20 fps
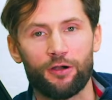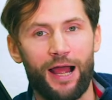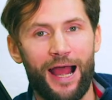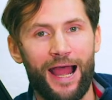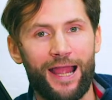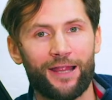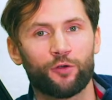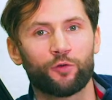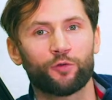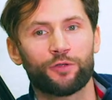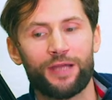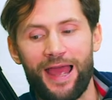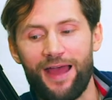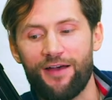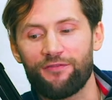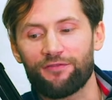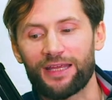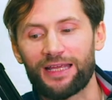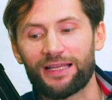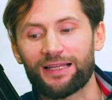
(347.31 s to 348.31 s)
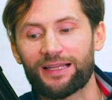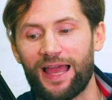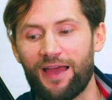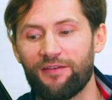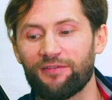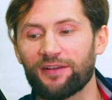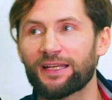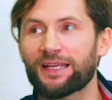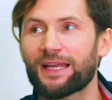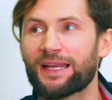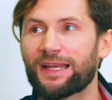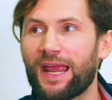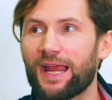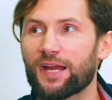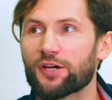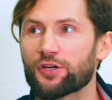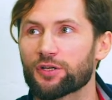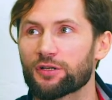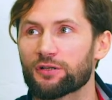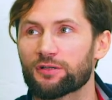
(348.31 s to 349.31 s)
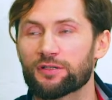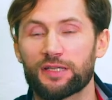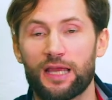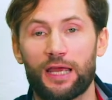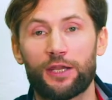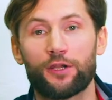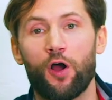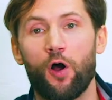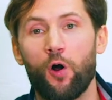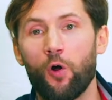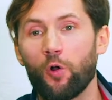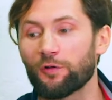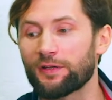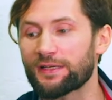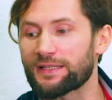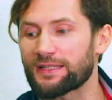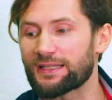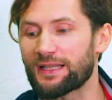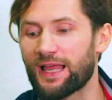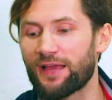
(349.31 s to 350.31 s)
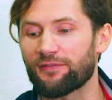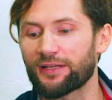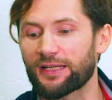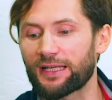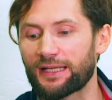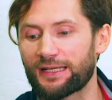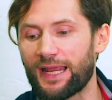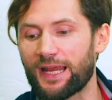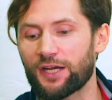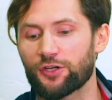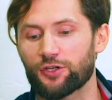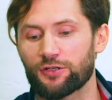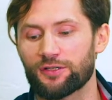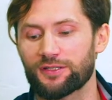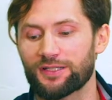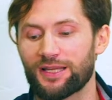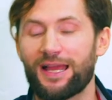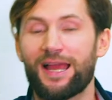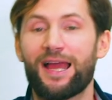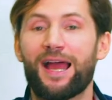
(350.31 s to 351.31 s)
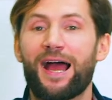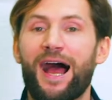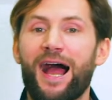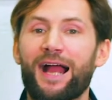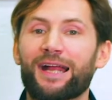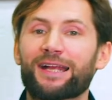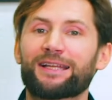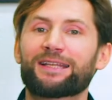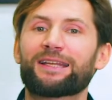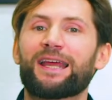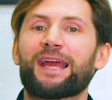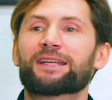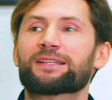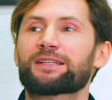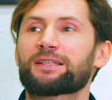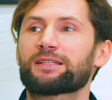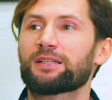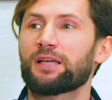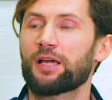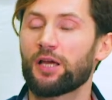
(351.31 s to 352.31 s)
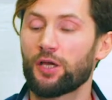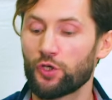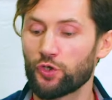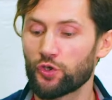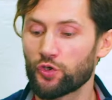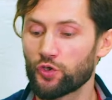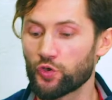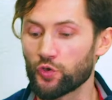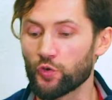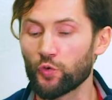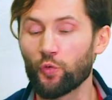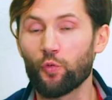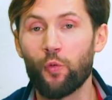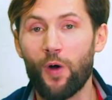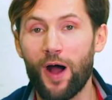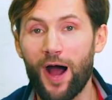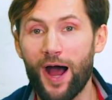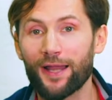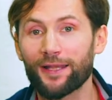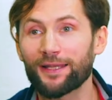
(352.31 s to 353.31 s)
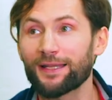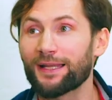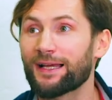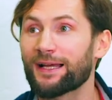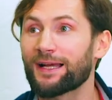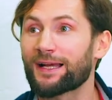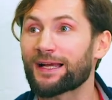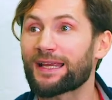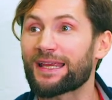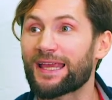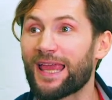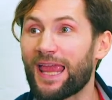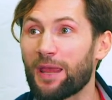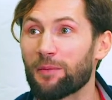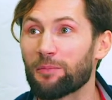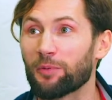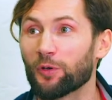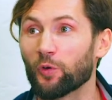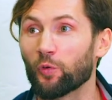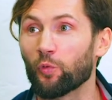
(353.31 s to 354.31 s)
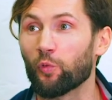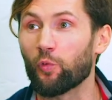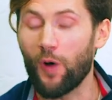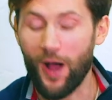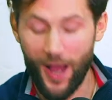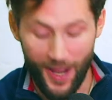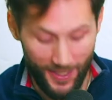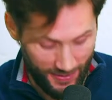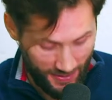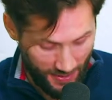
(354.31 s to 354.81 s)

I could have 11 connections, and all these 11 connections are connected to one cable, one